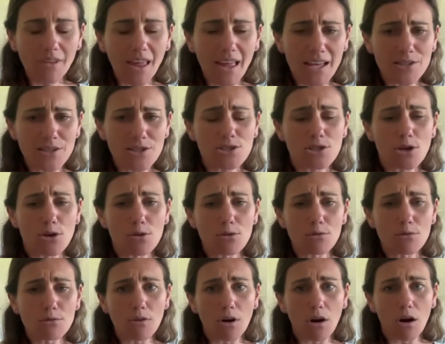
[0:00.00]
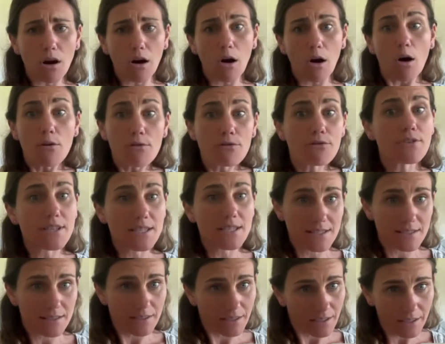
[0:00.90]
And so,
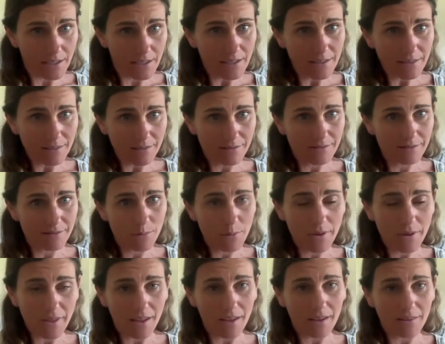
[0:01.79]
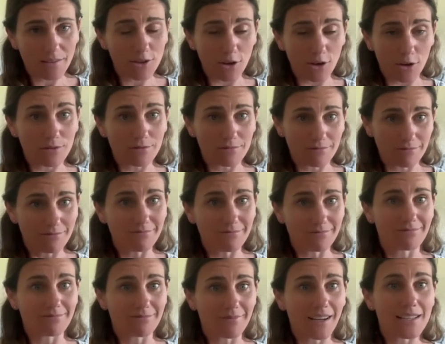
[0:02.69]
obviously, without,
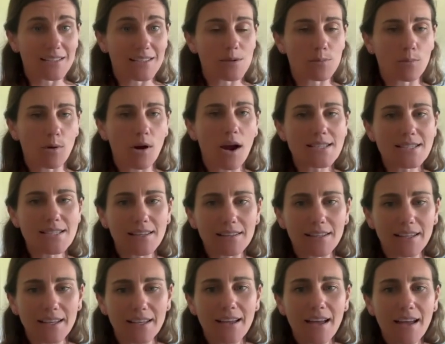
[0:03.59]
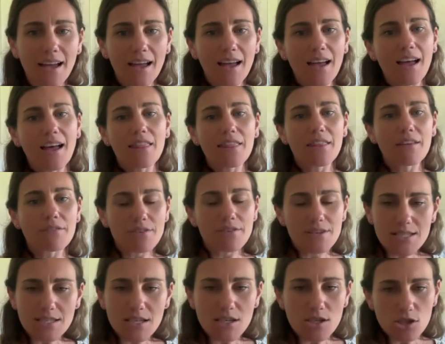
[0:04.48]
unsurprisingly, the
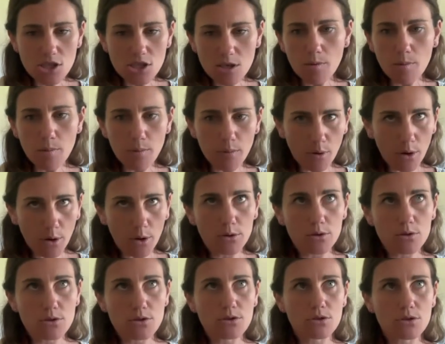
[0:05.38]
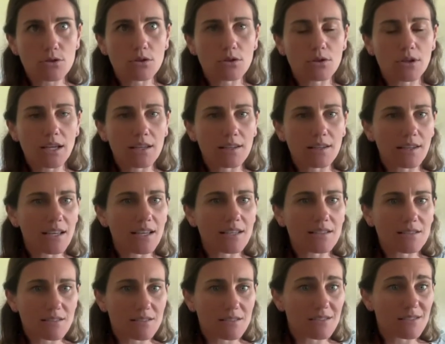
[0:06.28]
visitorship approach can lead
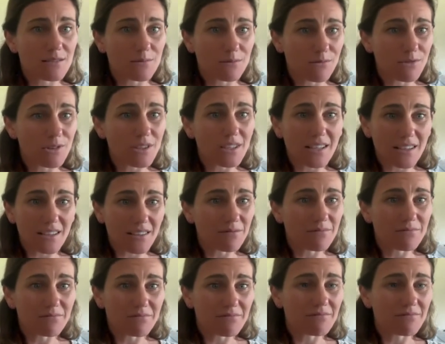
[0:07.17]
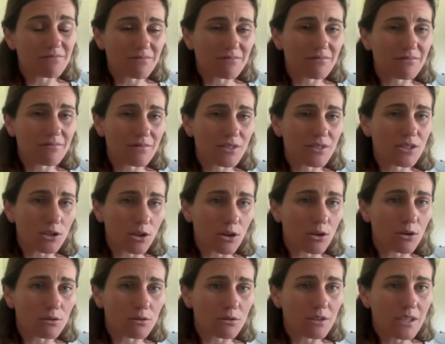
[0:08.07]
to some really, you
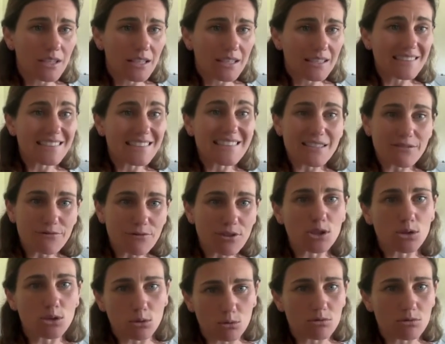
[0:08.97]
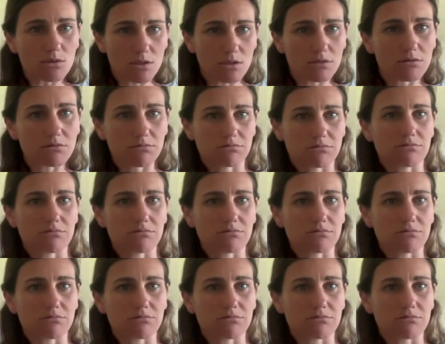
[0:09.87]
know, difficult